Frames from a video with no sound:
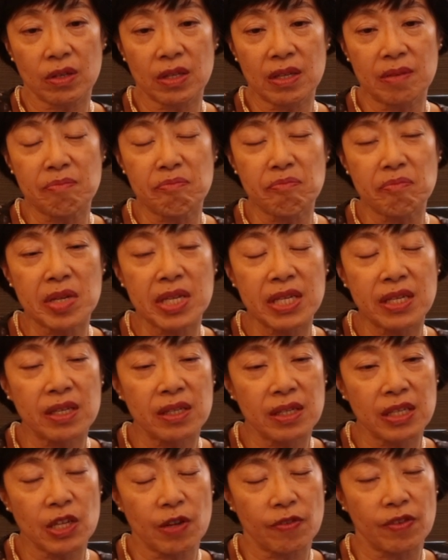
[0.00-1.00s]

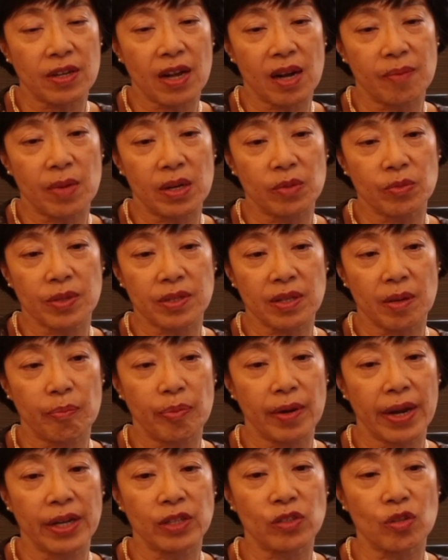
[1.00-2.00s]
Immediately you have to come up with some
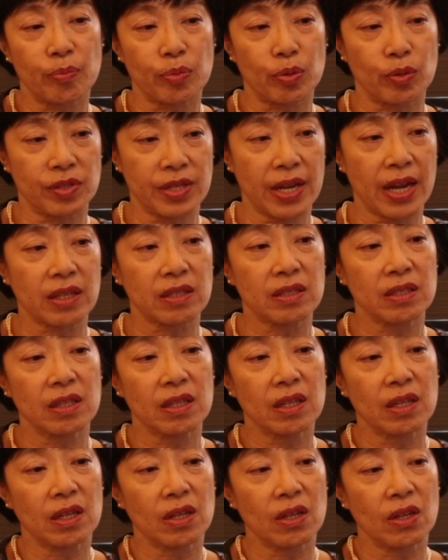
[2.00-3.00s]
plan to protect
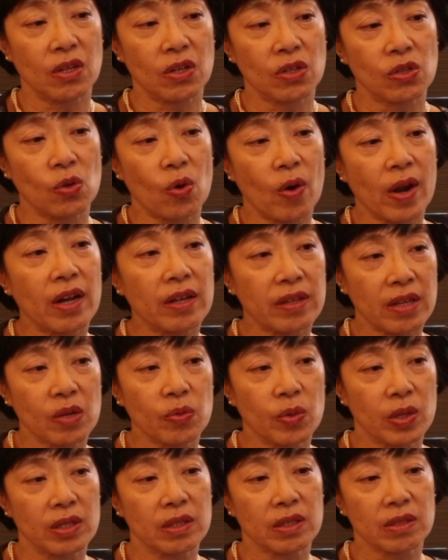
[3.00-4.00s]
your healthcare
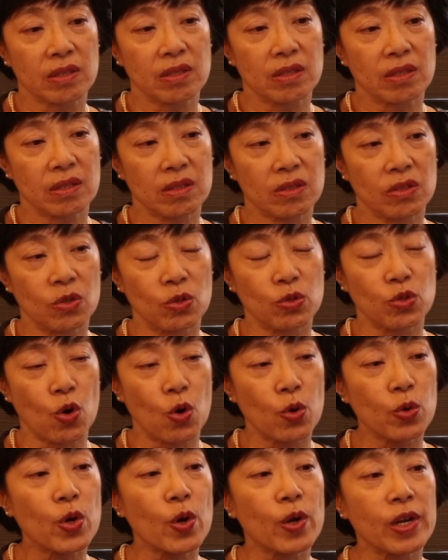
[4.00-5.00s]
workers, you know, your
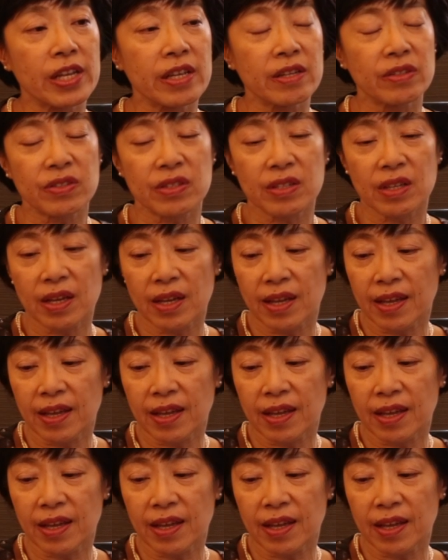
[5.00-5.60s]
own colleagues.